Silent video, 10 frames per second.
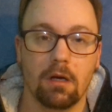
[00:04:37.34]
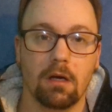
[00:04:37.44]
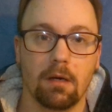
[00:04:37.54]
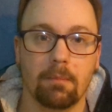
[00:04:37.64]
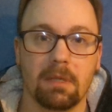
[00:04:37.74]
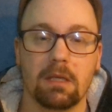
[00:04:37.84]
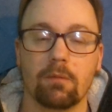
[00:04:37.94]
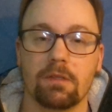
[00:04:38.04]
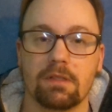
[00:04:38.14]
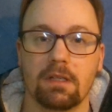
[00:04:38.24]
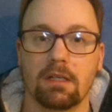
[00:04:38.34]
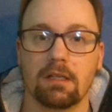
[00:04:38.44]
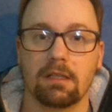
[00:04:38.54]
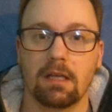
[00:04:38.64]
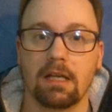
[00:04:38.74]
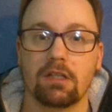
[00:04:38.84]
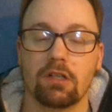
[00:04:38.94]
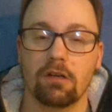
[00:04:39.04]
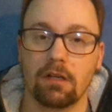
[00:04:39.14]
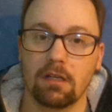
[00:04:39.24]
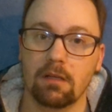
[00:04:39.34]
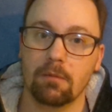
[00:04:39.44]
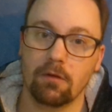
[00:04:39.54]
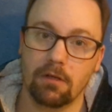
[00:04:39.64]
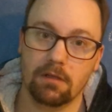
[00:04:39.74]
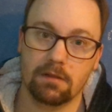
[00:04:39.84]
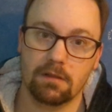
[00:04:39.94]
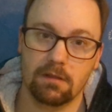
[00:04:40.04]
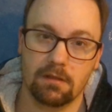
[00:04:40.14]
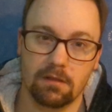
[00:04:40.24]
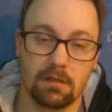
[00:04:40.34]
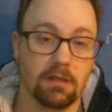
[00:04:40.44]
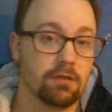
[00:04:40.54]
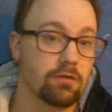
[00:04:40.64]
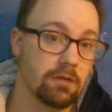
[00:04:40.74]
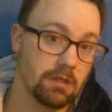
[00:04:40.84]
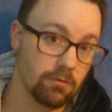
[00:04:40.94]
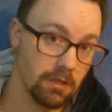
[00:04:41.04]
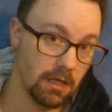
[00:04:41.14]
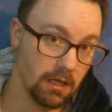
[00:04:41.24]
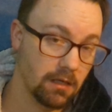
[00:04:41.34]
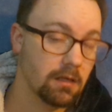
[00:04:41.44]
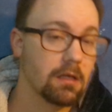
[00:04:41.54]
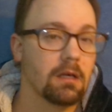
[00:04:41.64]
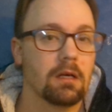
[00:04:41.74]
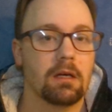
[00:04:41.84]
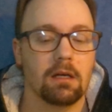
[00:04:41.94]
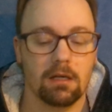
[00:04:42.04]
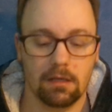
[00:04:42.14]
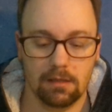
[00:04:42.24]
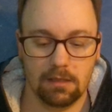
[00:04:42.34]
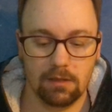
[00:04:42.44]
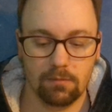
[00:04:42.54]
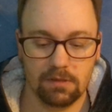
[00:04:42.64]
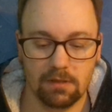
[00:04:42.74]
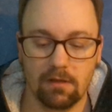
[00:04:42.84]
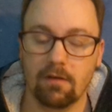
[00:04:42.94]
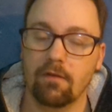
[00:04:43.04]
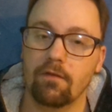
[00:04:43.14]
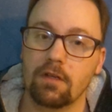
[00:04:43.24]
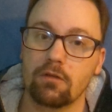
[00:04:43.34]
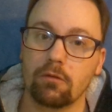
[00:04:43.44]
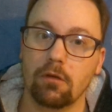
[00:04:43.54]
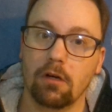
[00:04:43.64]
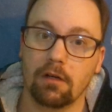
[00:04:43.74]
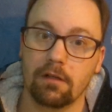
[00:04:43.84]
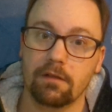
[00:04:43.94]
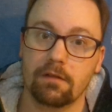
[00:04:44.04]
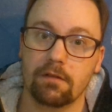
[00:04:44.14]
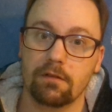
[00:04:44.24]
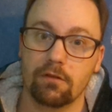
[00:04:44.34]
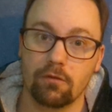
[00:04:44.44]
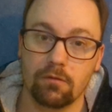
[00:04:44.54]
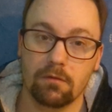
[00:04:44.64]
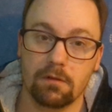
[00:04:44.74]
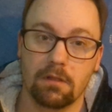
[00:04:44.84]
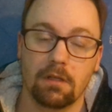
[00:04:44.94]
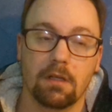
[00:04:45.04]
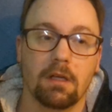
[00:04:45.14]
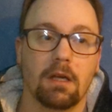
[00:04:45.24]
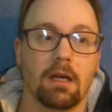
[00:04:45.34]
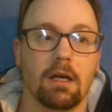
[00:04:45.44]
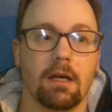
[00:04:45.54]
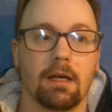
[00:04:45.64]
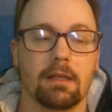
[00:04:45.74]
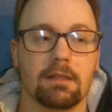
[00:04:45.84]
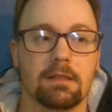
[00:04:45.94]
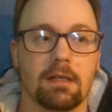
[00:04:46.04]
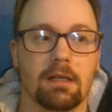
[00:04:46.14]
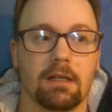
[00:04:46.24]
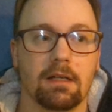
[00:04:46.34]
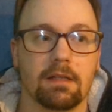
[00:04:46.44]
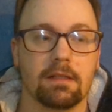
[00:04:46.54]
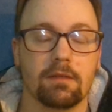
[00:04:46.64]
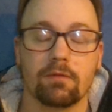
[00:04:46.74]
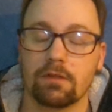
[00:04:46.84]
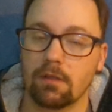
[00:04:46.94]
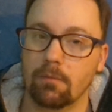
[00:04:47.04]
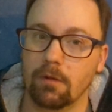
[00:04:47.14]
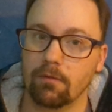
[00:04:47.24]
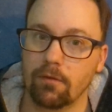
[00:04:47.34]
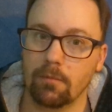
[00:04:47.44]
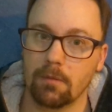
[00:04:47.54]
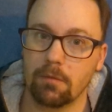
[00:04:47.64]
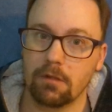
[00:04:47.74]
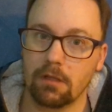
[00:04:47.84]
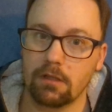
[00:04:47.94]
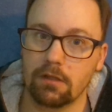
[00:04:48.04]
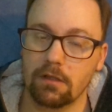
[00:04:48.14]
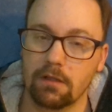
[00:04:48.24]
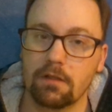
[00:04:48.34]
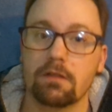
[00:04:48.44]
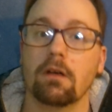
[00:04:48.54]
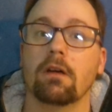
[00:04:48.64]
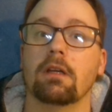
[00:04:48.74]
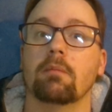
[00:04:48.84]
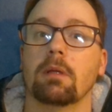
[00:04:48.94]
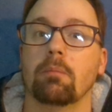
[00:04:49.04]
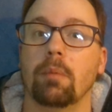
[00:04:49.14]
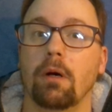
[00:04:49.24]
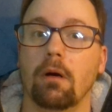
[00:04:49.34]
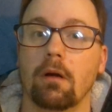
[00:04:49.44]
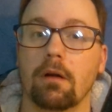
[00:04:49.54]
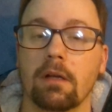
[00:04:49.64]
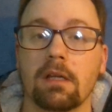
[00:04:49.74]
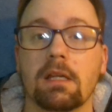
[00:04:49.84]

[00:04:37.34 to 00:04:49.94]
Um, he was a Nigerian immigrant uh, to the UK. Uh, he was a visual artist student and uh, someone from the production saw him at a bar.